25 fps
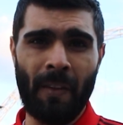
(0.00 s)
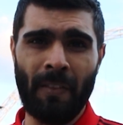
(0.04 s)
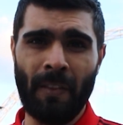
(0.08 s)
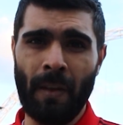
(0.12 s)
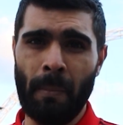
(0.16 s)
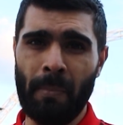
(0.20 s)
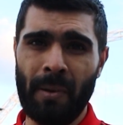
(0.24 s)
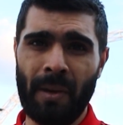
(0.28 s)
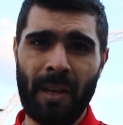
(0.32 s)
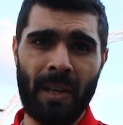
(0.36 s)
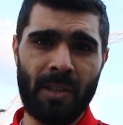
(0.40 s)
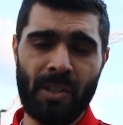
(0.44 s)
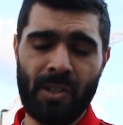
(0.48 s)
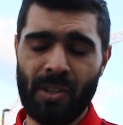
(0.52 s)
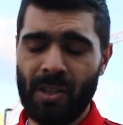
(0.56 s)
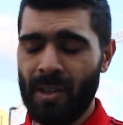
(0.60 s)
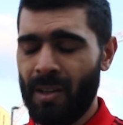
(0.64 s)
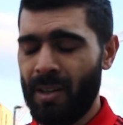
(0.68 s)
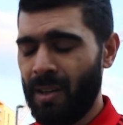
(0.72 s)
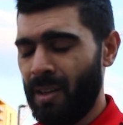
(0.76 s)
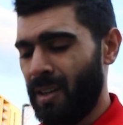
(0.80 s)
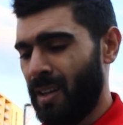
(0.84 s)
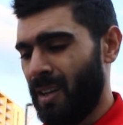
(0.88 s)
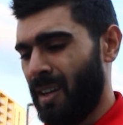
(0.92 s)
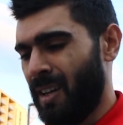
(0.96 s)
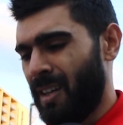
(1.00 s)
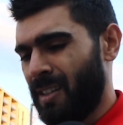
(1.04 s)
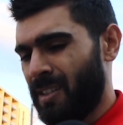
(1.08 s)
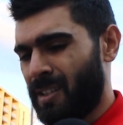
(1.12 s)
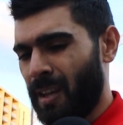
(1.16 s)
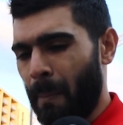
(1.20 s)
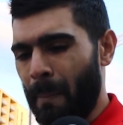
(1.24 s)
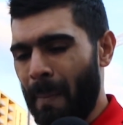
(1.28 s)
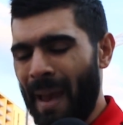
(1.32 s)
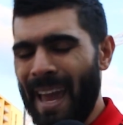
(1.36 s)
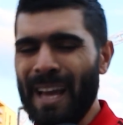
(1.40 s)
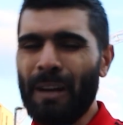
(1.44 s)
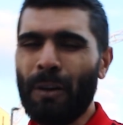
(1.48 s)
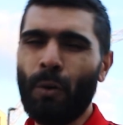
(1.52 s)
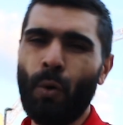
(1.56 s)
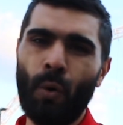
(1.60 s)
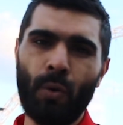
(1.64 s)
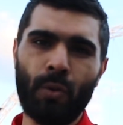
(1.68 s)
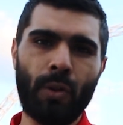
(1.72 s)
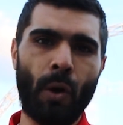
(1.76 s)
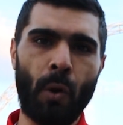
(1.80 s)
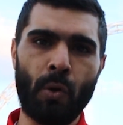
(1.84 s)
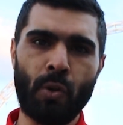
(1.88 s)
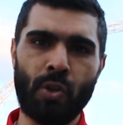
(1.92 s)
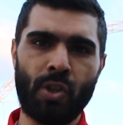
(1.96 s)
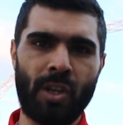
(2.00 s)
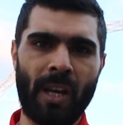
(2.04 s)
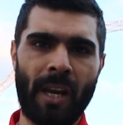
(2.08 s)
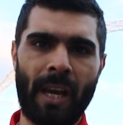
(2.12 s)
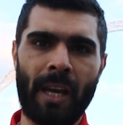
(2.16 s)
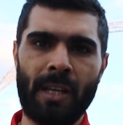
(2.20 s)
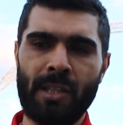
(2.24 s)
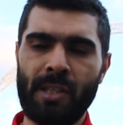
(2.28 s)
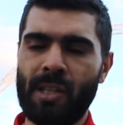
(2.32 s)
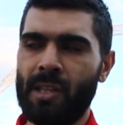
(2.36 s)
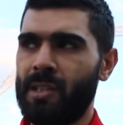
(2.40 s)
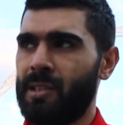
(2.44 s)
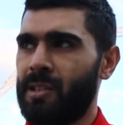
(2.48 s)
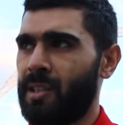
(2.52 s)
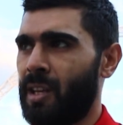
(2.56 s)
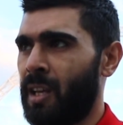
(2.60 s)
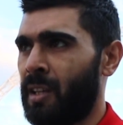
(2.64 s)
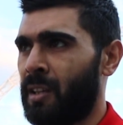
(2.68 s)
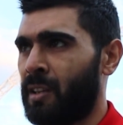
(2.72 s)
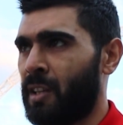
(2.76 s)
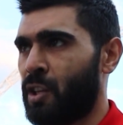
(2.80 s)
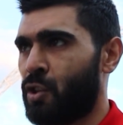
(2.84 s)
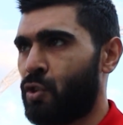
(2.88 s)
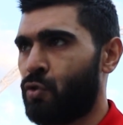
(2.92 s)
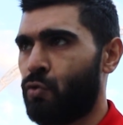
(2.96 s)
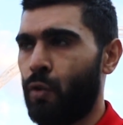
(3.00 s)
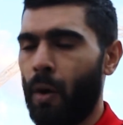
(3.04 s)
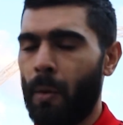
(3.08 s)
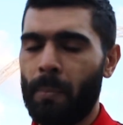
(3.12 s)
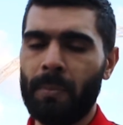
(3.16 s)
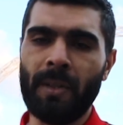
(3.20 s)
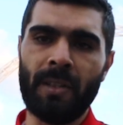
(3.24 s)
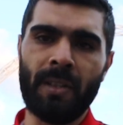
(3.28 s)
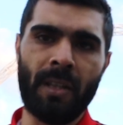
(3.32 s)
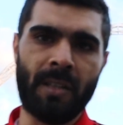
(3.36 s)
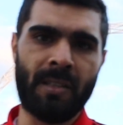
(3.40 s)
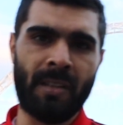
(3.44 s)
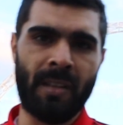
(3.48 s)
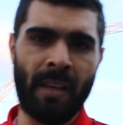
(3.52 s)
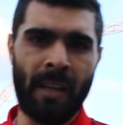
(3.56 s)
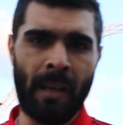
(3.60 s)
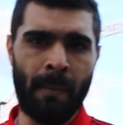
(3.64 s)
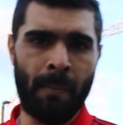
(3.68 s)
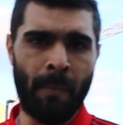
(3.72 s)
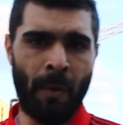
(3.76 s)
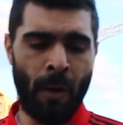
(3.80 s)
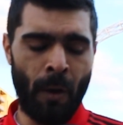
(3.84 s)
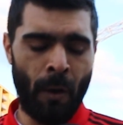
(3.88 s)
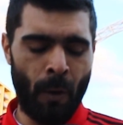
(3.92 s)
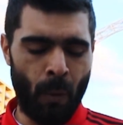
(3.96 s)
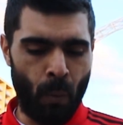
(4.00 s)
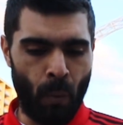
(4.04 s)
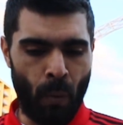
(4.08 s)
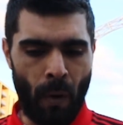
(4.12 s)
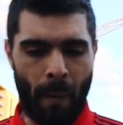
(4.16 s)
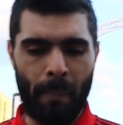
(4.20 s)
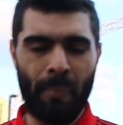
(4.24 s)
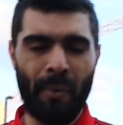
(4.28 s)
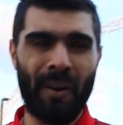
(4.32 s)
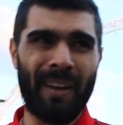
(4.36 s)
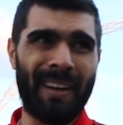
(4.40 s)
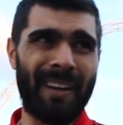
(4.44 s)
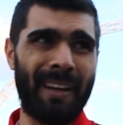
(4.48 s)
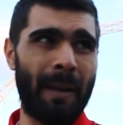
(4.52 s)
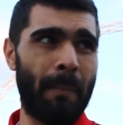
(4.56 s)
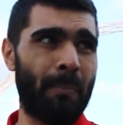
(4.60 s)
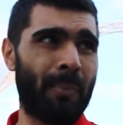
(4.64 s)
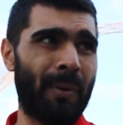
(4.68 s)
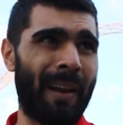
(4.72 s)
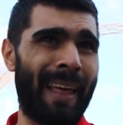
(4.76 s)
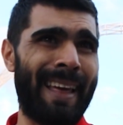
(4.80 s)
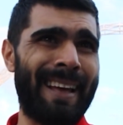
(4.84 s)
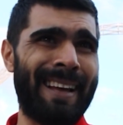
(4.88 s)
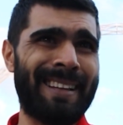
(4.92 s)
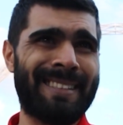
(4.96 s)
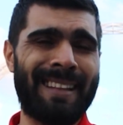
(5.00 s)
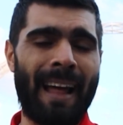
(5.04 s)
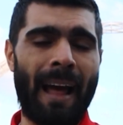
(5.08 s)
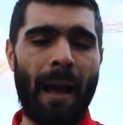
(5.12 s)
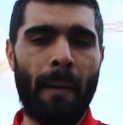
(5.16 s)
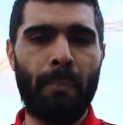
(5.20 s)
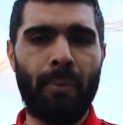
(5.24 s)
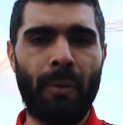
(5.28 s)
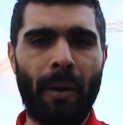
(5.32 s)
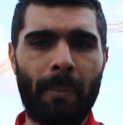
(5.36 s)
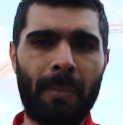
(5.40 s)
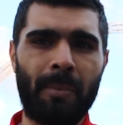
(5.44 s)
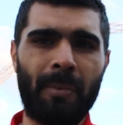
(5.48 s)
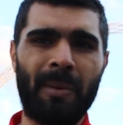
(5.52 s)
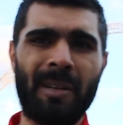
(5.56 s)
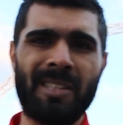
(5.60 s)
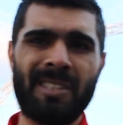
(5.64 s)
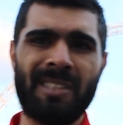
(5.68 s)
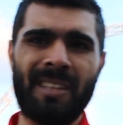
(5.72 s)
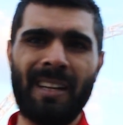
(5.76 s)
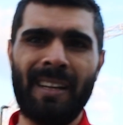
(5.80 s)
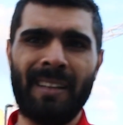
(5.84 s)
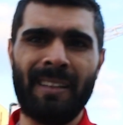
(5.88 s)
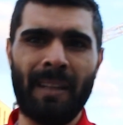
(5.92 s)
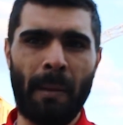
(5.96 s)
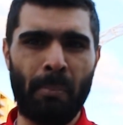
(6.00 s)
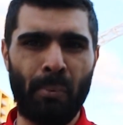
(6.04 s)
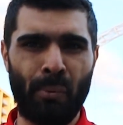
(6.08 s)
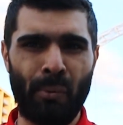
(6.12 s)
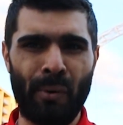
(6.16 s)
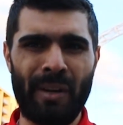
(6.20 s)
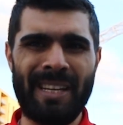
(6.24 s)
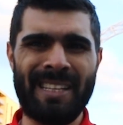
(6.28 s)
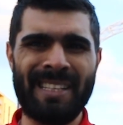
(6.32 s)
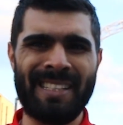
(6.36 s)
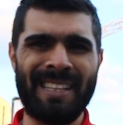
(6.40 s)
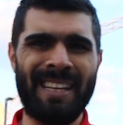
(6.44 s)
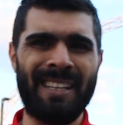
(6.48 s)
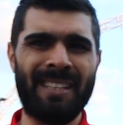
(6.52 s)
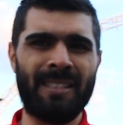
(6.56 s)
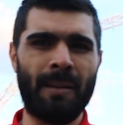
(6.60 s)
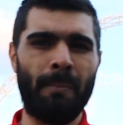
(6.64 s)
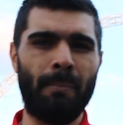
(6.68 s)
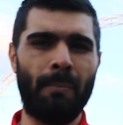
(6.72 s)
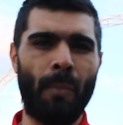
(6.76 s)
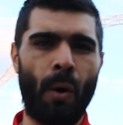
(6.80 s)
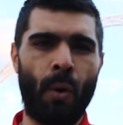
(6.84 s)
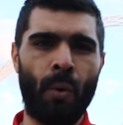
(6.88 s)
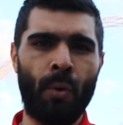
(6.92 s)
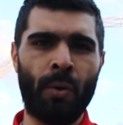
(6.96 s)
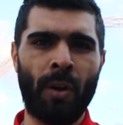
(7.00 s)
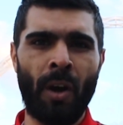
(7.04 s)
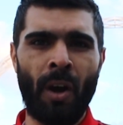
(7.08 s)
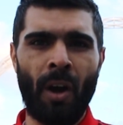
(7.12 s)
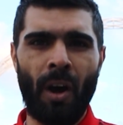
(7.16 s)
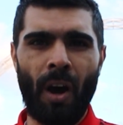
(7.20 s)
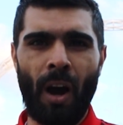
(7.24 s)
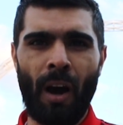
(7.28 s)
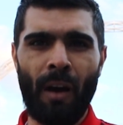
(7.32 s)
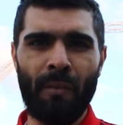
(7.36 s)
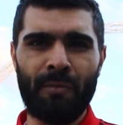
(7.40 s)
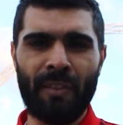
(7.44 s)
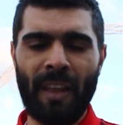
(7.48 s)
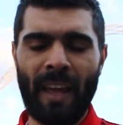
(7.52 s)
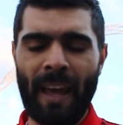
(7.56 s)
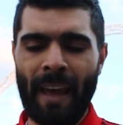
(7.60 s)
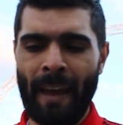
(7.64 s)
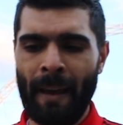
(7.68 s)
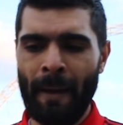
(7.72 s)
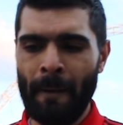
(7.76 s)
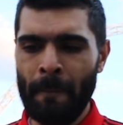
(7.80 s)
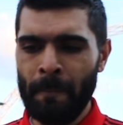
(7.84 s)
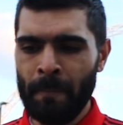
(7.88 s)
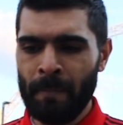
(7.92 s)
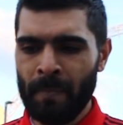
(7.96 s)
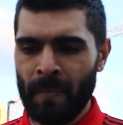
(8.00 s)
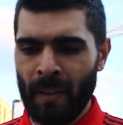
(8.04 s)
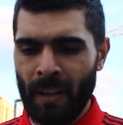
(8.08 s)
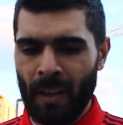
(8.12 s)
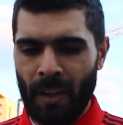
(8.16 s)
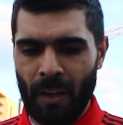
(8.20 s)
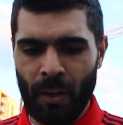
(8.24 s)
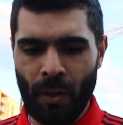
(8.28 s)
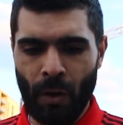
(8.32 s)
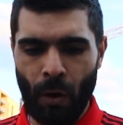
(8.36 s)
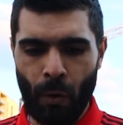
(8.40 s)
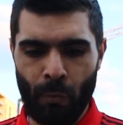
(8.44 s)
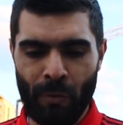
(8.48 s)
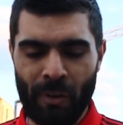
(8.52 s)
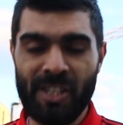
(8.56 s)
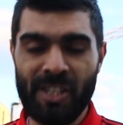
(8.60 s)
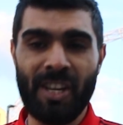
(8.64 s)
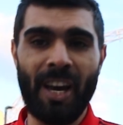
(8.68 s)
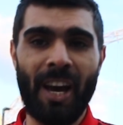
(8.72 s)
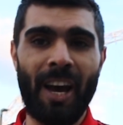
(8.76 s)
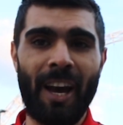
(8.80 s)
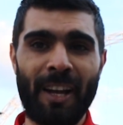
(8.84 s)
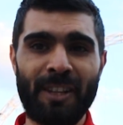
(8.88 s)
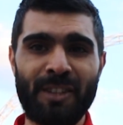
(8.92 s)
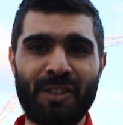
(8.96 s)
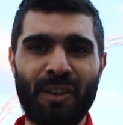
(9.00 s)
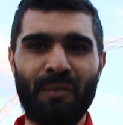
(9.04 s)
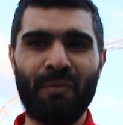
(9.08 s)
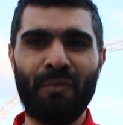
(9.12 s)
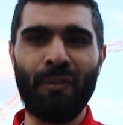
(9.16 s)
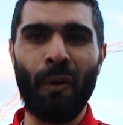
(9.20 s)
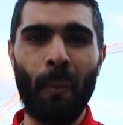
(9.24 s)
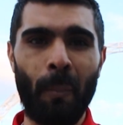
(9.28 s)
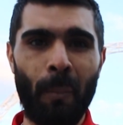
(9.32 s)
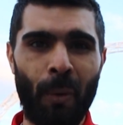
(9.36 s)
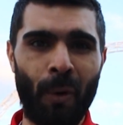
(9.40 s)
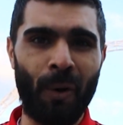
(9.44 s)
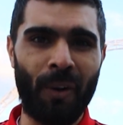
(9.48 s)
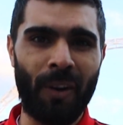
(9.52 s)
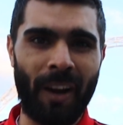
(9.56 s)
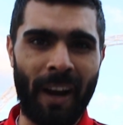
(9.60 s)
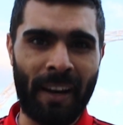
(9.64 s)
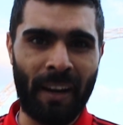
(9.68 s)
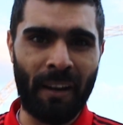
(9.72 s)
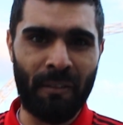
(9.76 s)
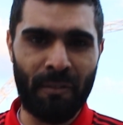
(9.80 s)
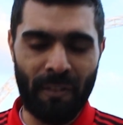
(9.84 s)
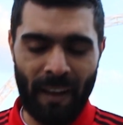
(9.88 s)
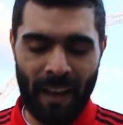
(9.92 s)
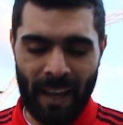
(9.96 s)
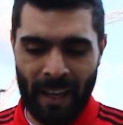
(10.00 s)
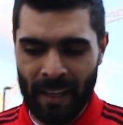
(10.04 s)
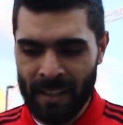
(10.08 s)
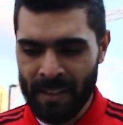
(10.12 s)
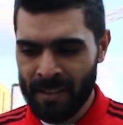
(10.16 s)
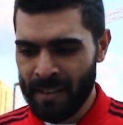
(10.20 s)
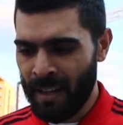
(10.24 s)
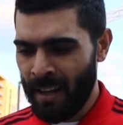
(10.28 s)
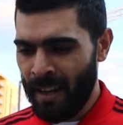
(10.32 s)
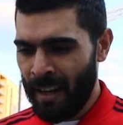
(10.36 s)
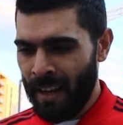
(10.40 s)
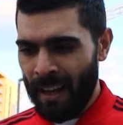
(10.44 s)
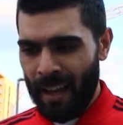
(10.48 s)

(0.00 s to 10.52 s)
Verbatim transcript: on the pitch. To make all those changes, it disrupted the team. We're bringing in players that are probably still in the pre-season mode of their, you know, return to football kind of phase.